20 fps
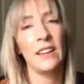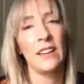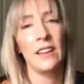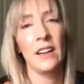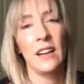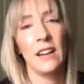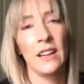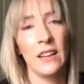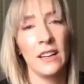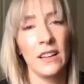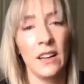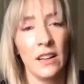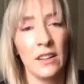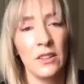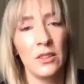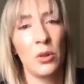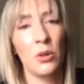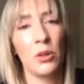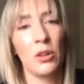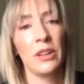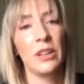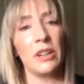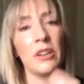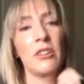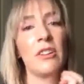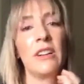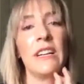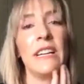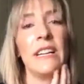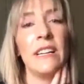I totally
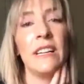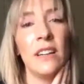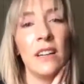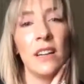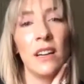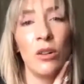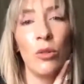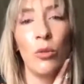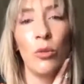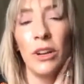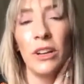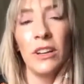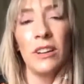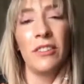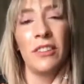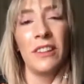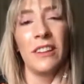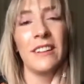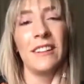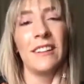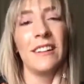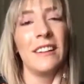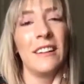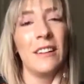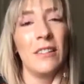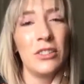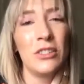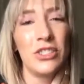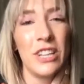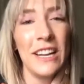agree. One of
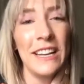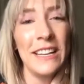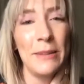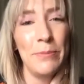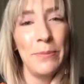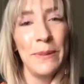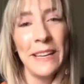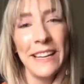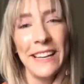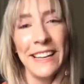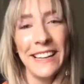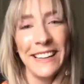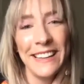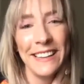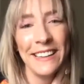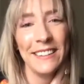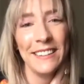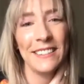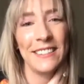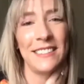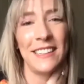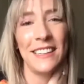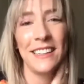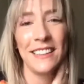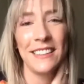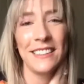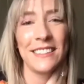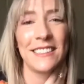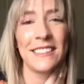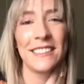Jenny P
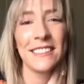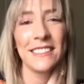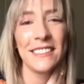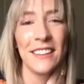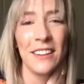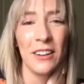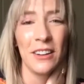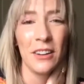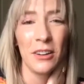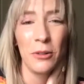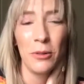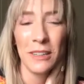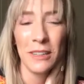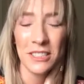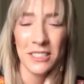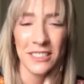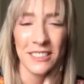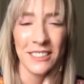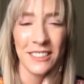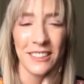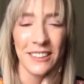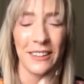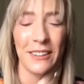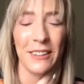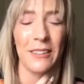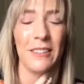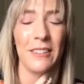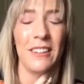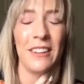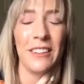says a question on
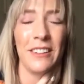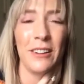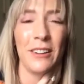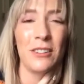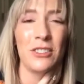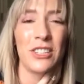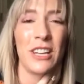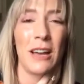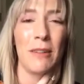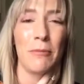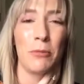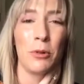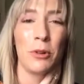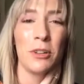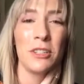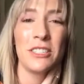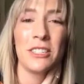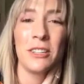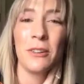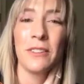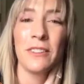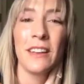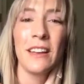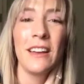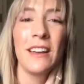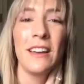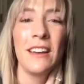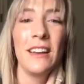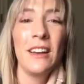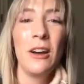the chat board. She goes,
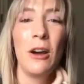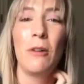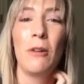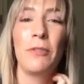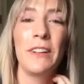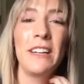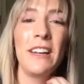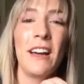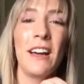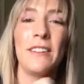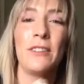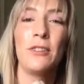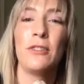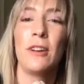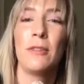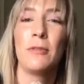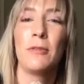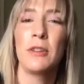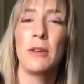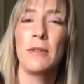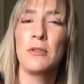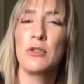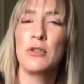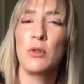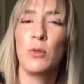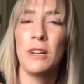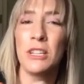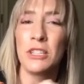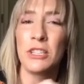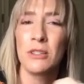hopefully not too dumb a
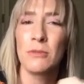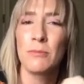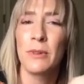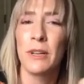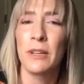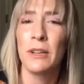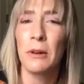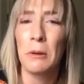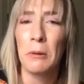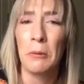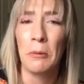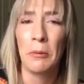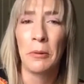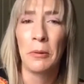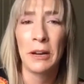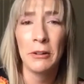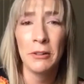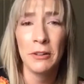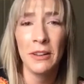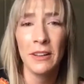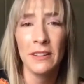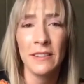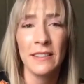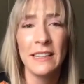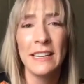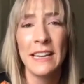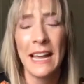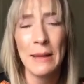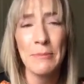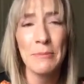question, but where does the
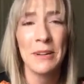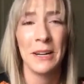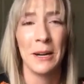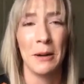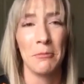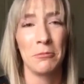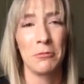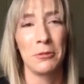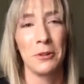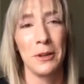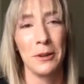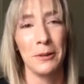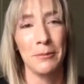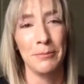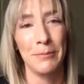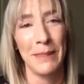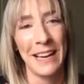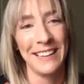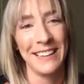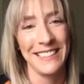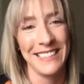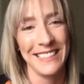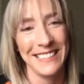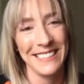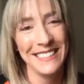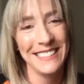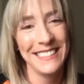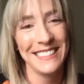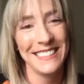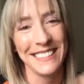name come from, Matt
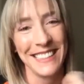Dees?